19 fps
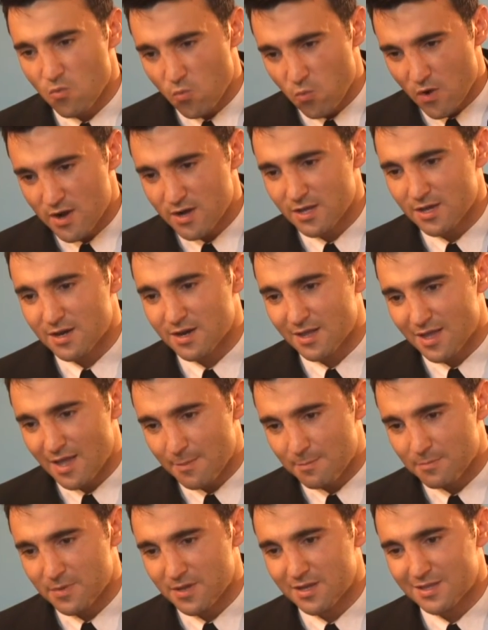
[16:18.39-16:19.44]
when you're going to
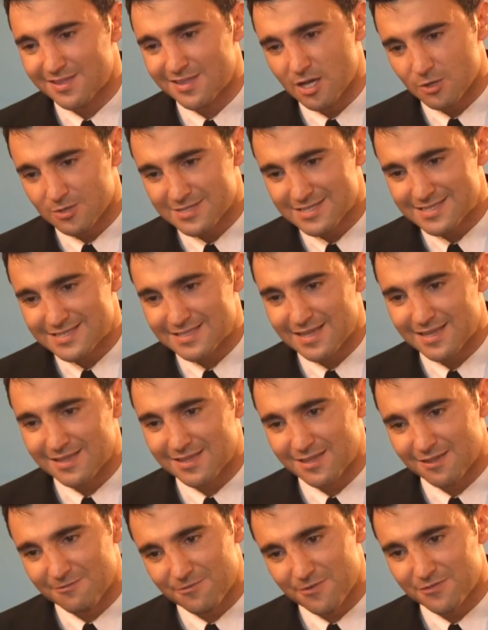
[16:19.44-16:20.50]
get me the
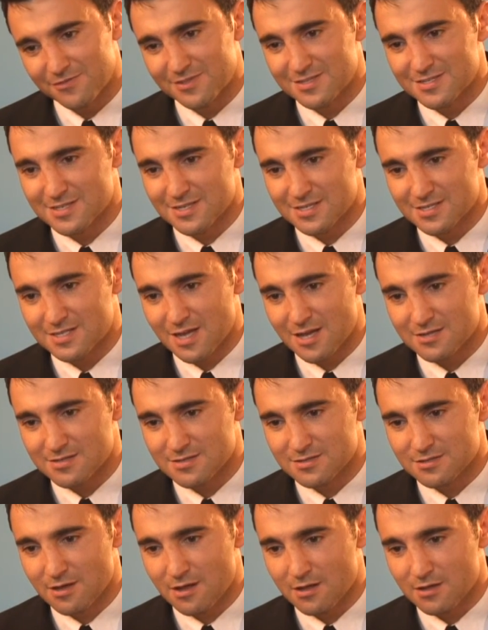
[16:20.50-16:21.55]
outstanding fifty-six
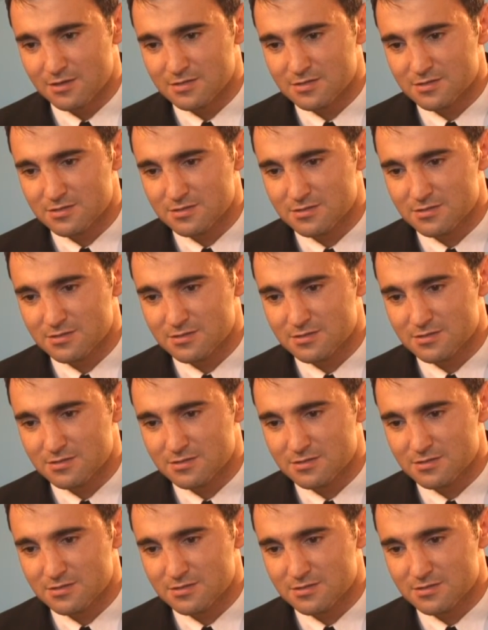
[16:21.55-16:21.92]
thousand dollars.